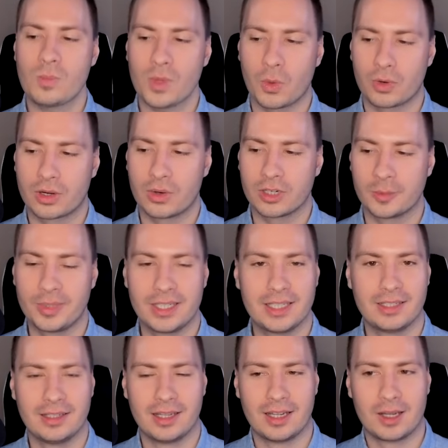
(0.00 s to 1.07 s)
We're going to
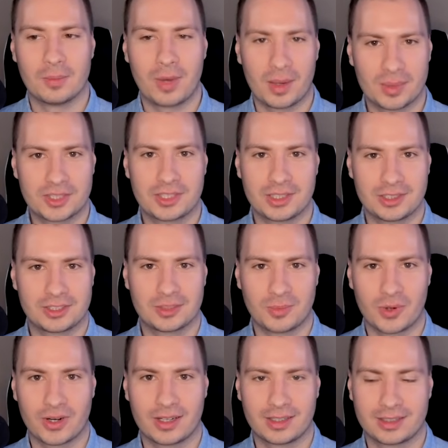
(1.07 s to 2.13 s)
be publishing some
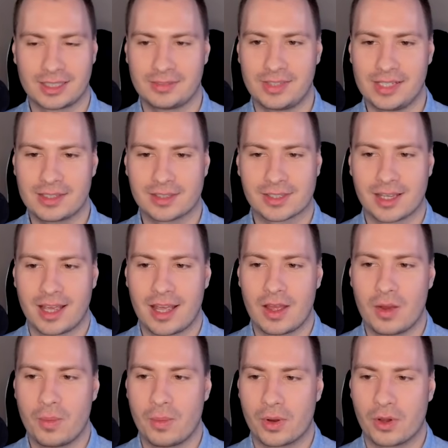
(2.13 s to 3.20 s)
more of this,
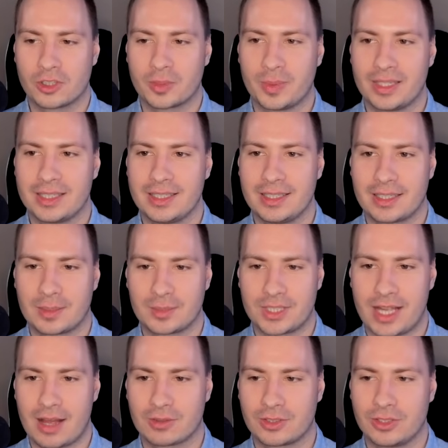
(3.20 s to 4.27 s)
but ultimately it comes
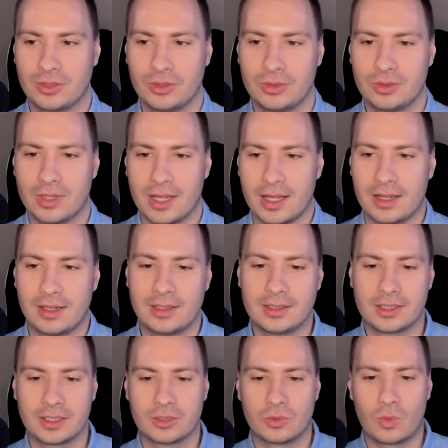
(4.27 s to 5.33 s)
down to,
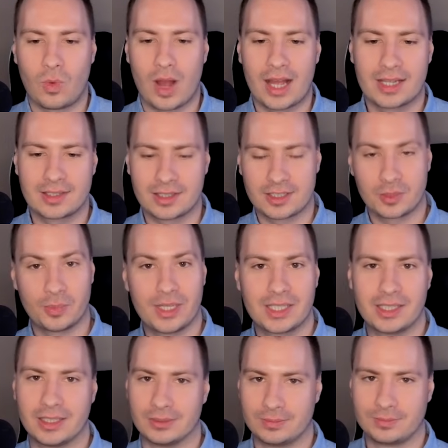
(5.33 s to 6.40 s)
you know, why is this a big
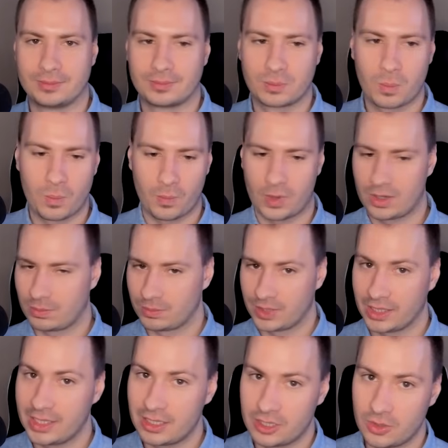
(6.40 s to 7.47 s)
deal? Well,
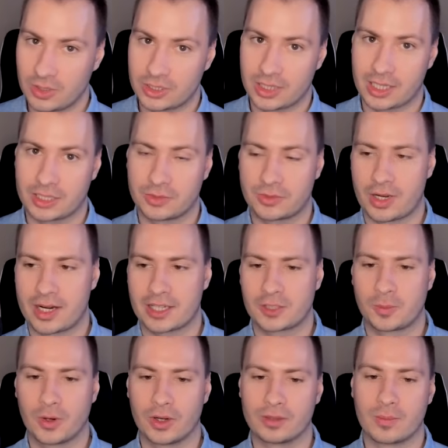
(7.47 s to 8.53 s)
leading U.S. election fraud
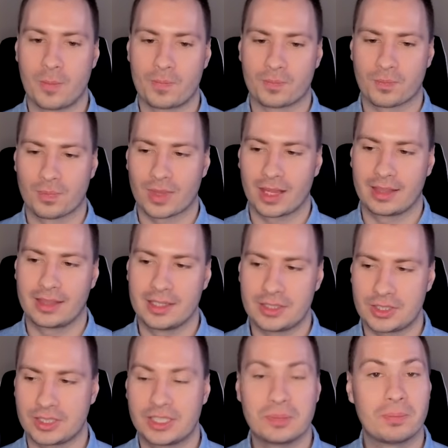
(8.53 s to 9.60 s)
expert,
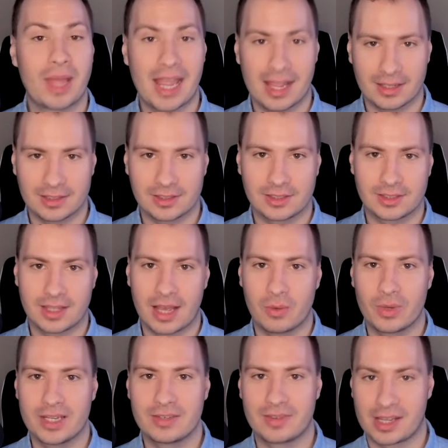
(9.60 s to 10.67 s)
this demands that
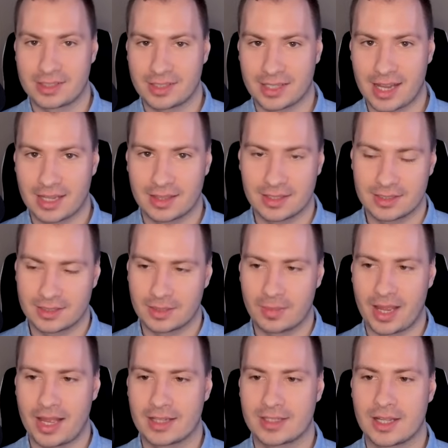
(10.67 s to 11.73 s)
we investigate. This
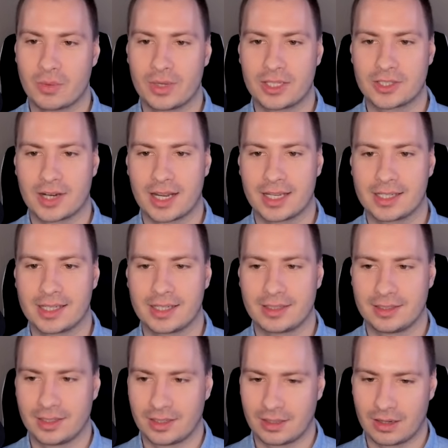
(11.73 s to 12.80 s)
demands that we try and get
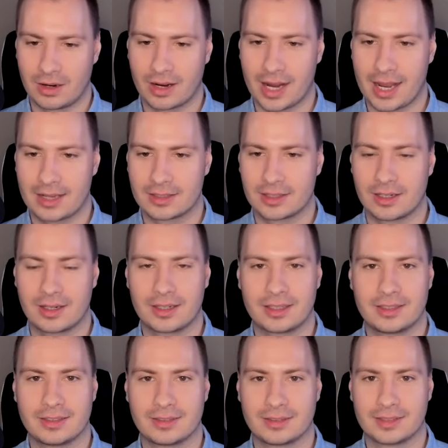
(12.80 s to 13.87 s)
our hands
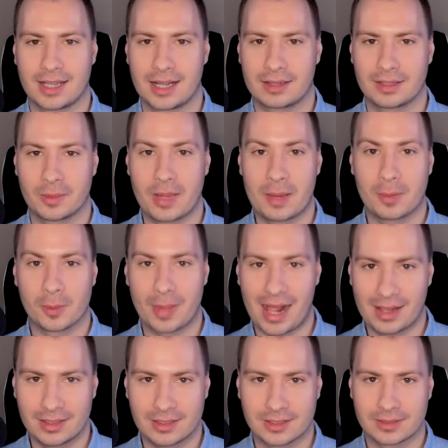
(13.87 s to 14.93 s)
on the paper
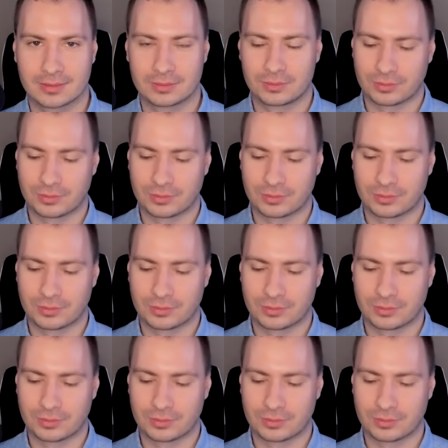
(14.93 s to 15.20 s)
ballots,